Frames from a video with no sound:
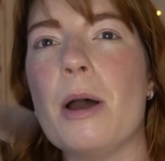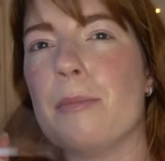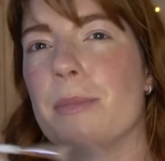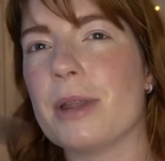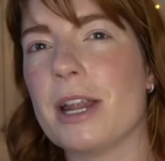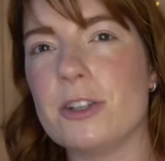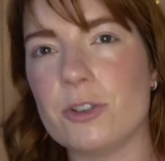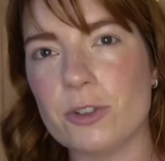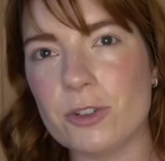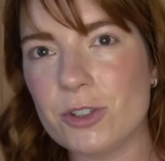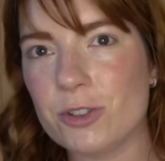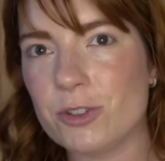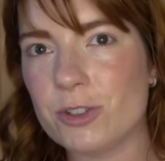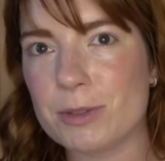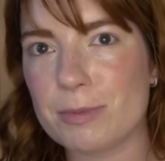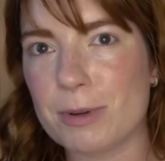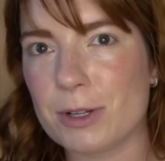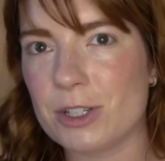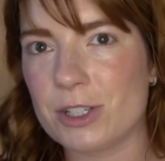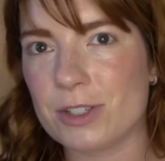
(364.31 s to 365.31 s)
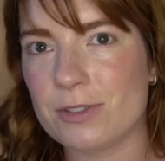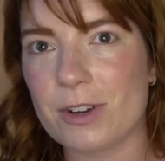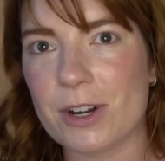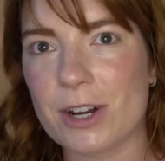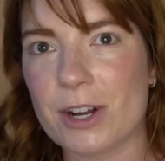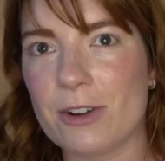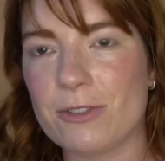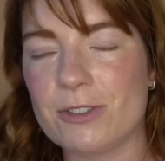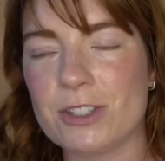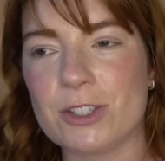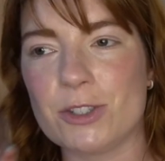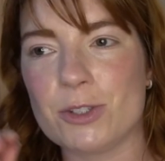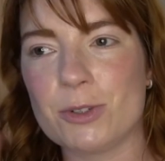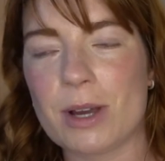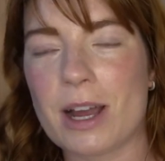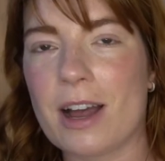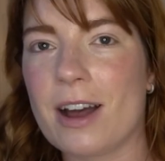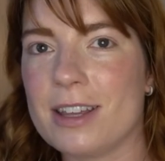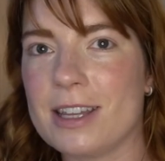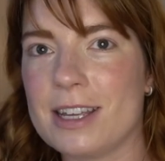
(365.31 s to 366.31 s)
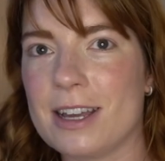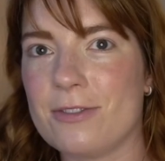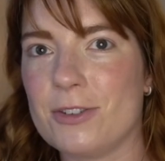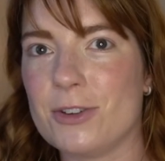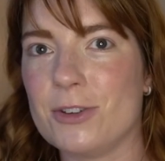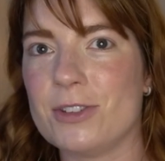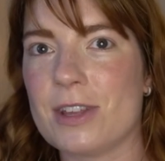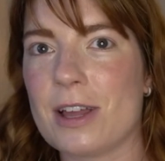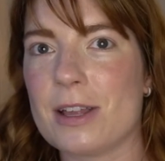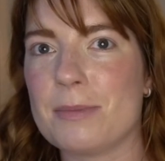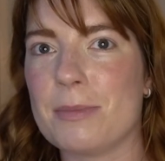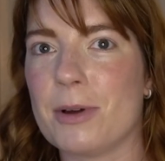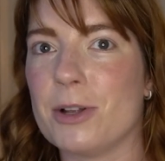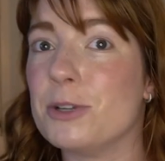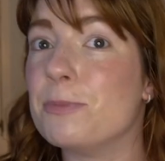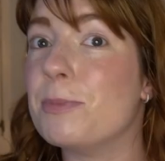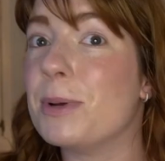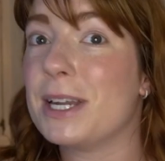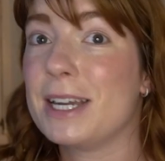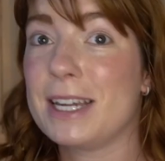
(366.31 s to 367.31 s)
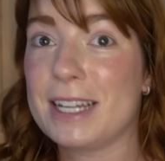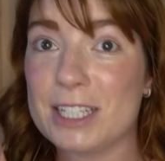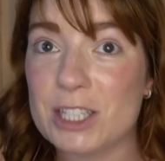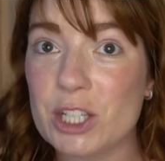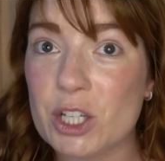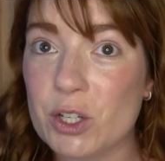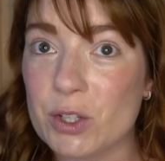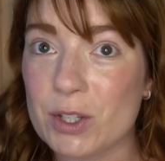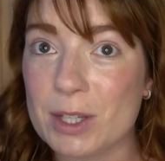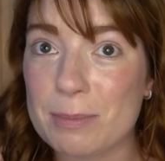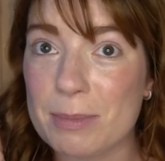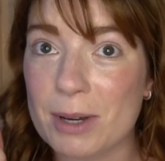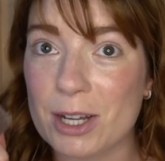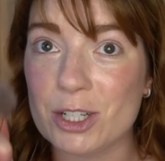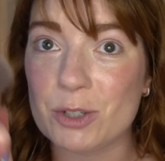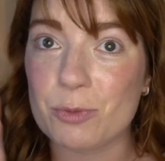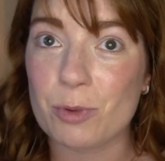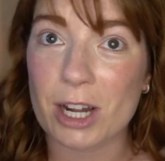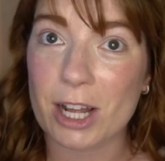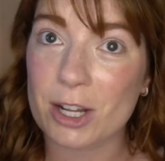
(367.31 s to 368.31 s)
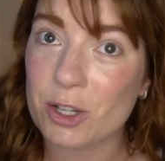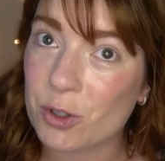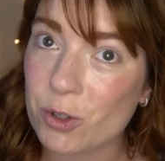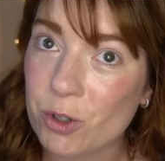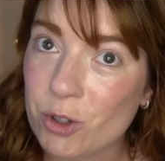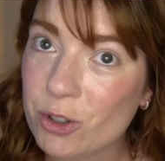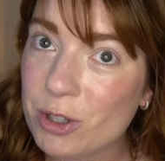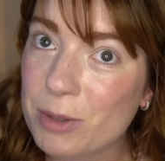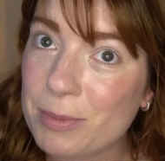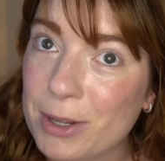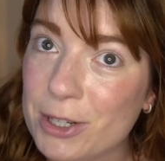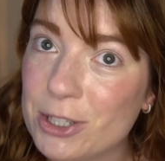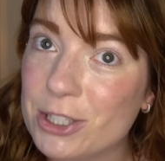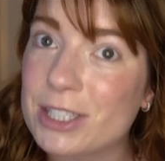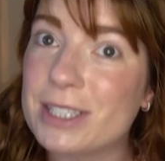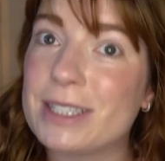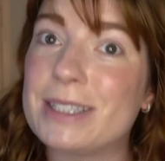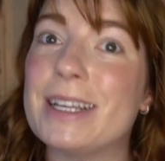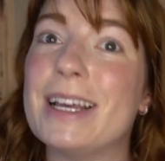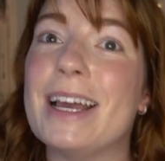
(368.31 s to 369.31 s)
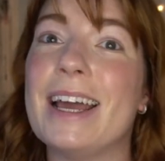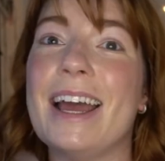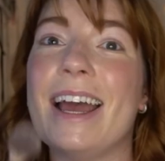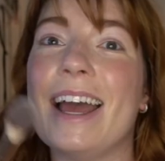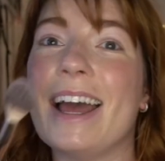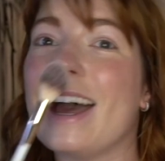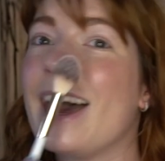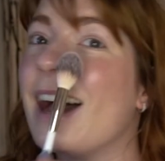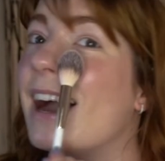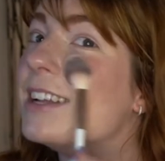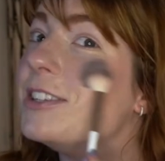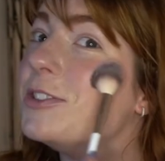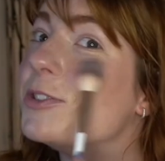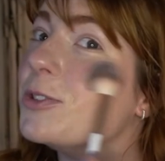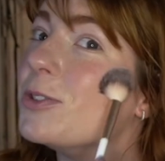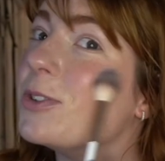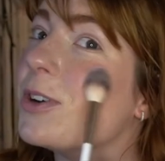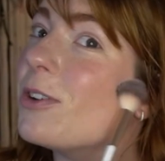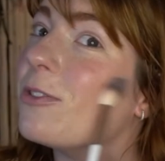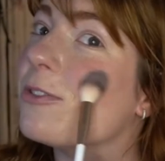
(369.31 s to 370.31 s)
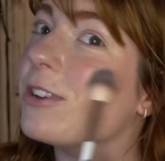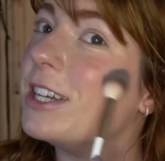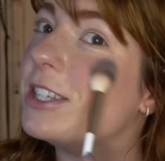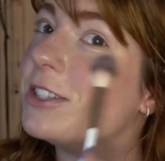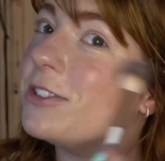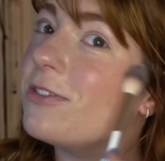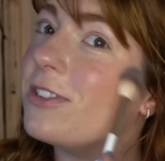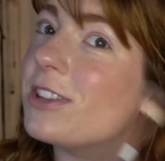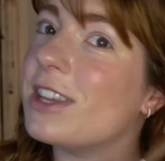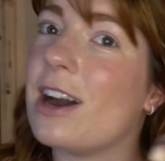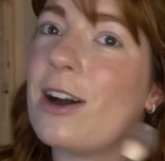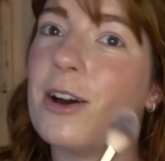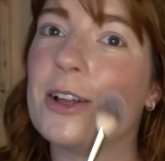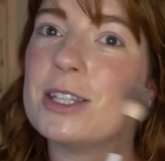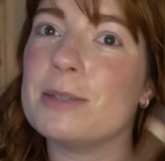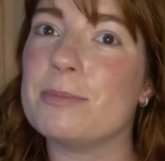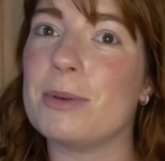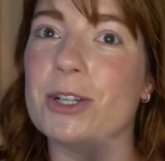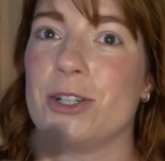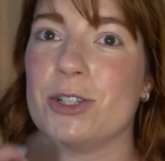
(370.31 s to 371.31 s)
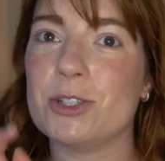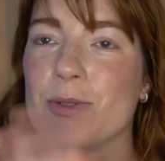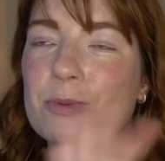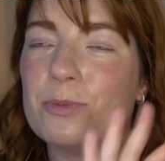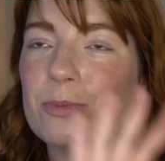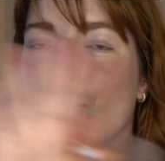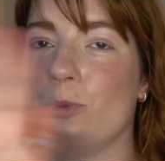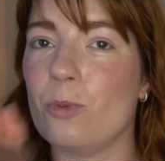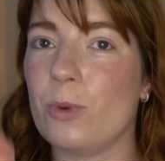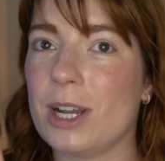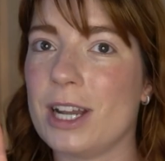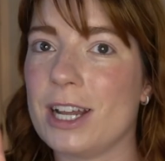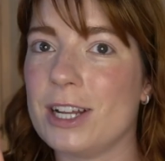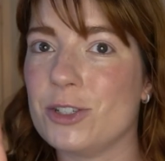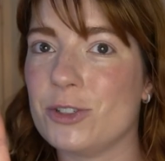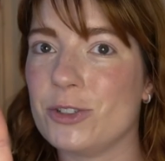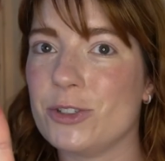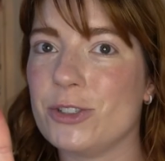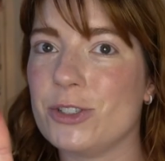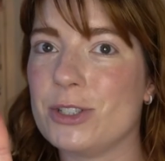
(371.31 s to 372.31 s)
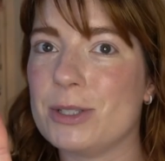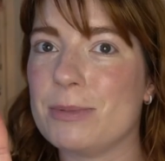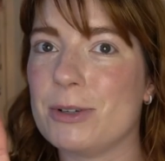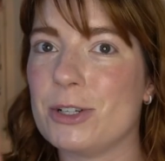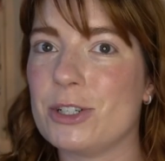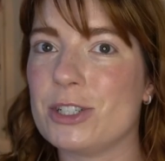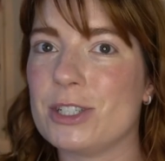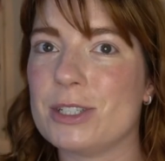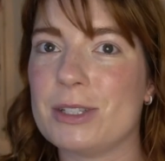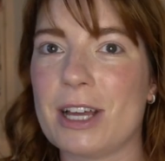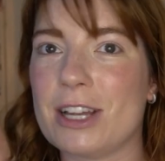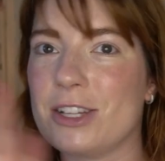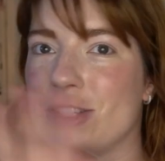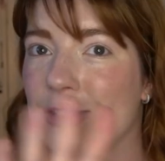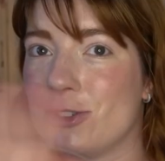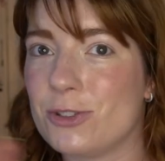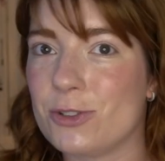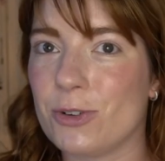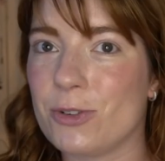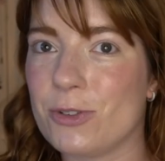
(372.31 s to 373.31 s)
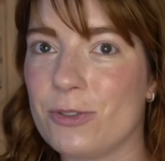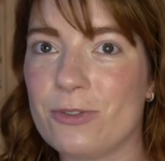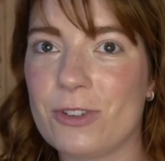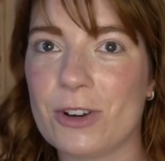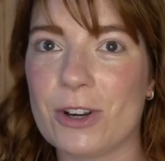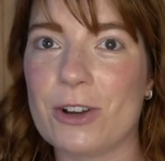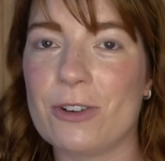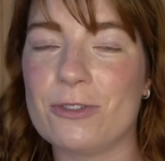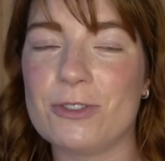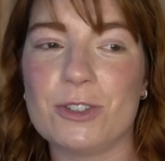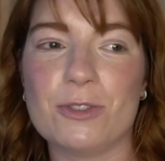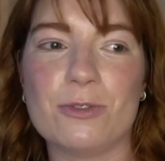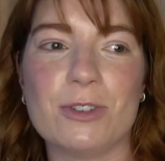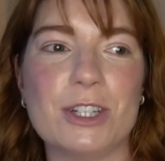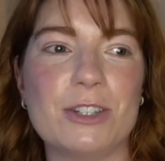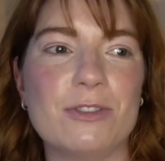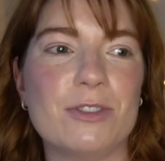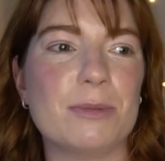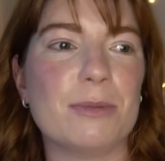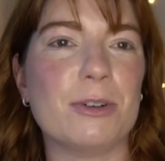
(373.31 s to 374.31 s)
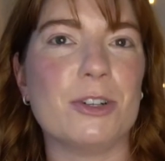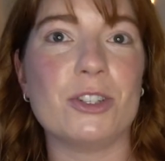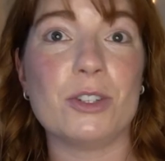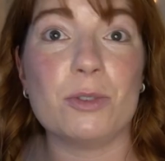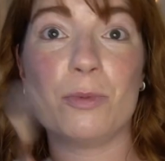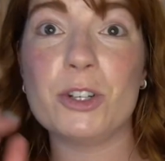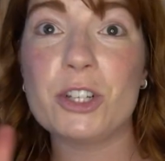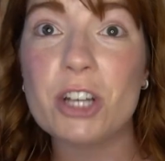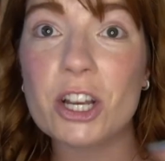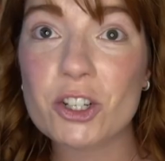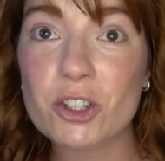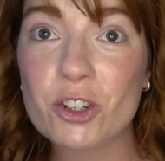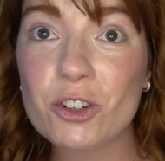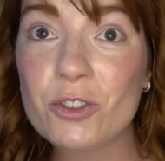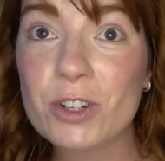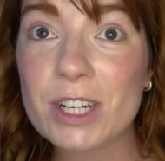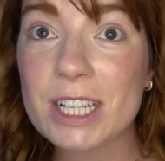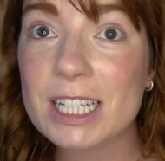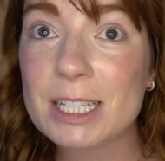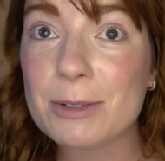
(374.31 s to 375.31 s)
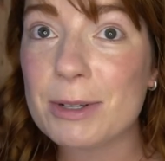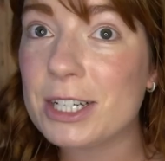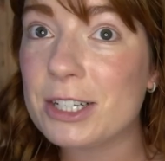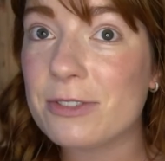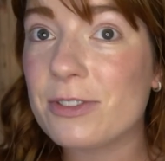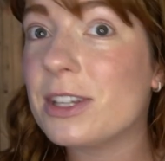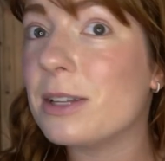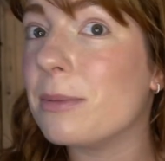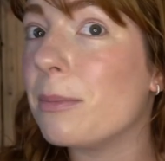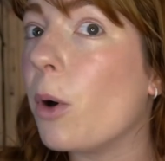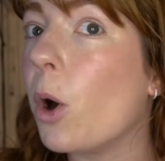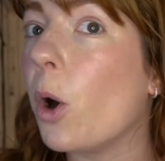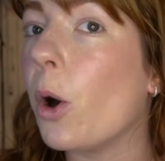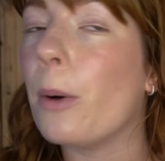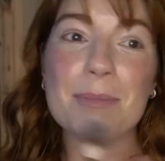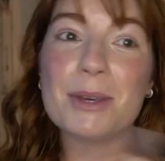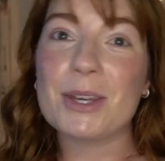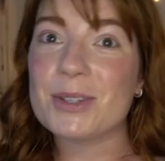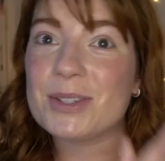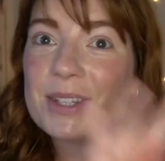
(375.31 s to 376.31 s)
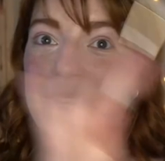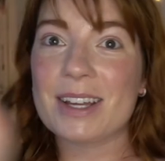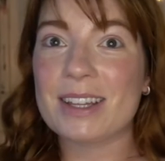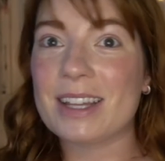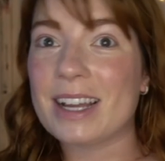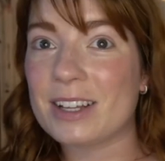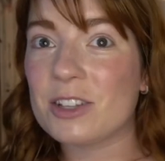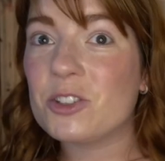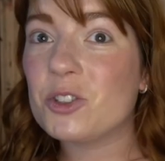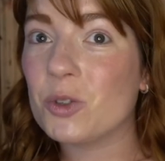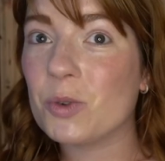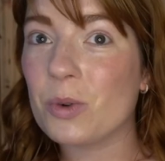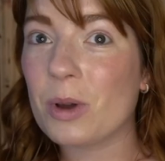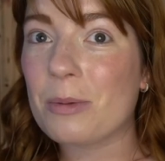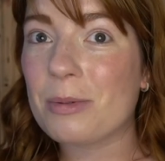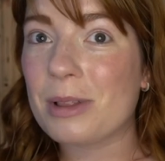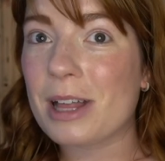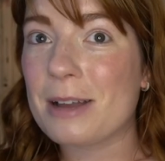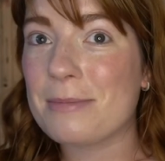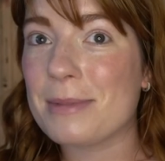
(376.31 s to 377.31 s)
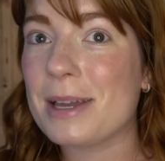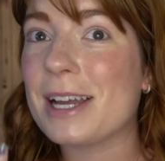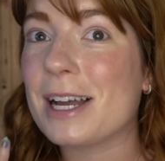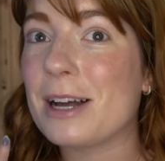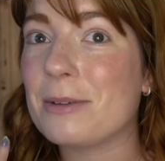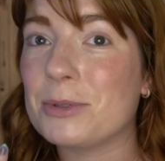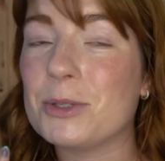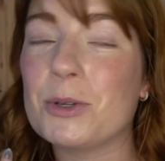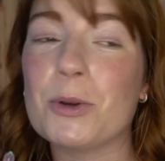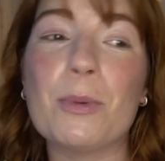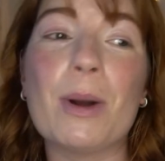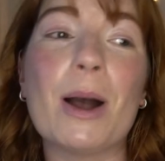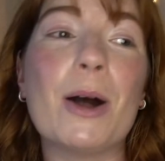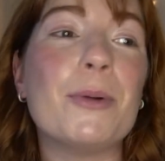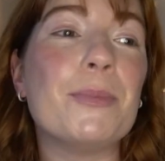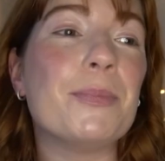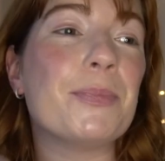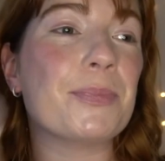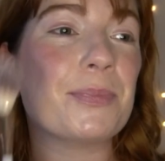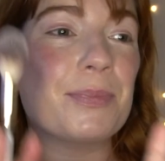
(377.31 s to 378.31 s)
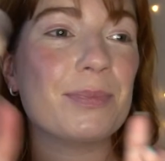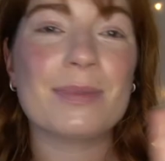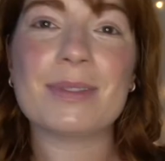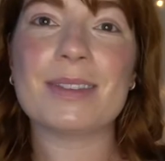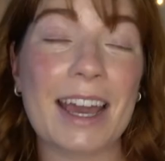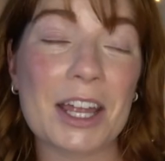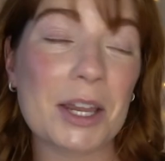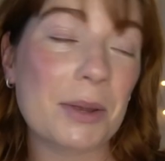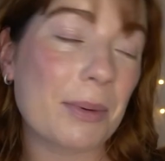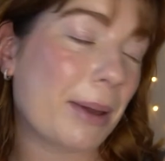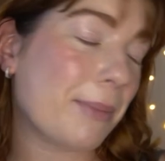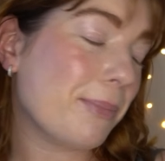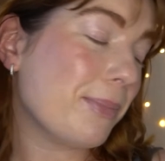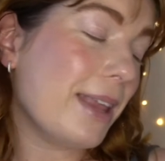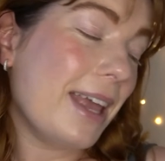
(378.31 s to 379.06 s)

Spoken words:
But I don't use sponges very often, so I hardly ever use that sponge. But it is a good sponge when I do use sponges. I do reach for that sponge when I do use sponges. I just don't very often reach for sponges, which I should really reach for them more because they like do apply makeup so well. Anyway.